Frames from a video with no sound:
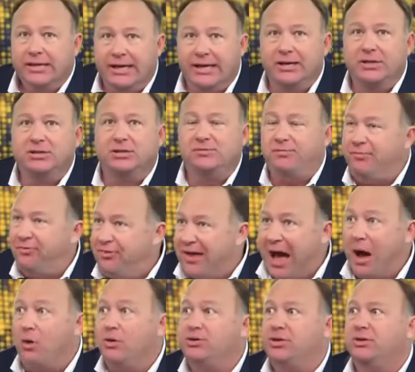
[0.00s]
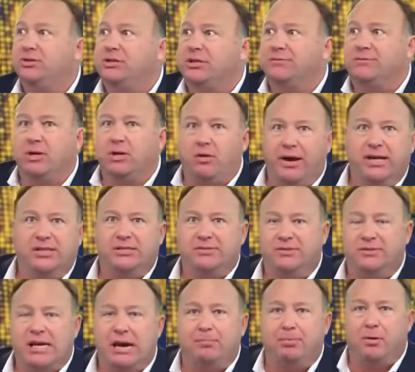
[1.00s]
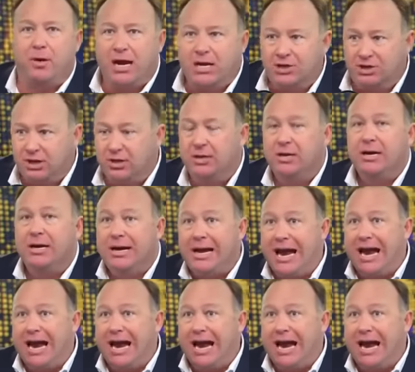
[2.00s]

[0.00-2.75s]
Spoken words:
is thousands of degrees of separation,